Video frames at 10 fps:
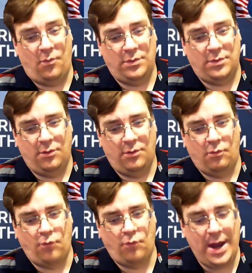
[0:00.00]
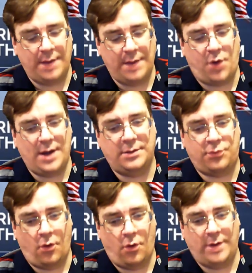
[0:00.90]
Reagan brought in
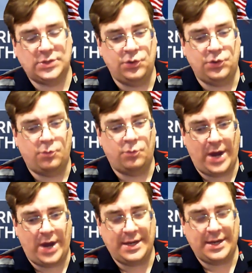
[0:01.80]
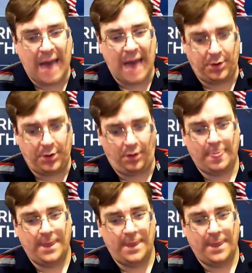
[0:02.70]
programs to create capital.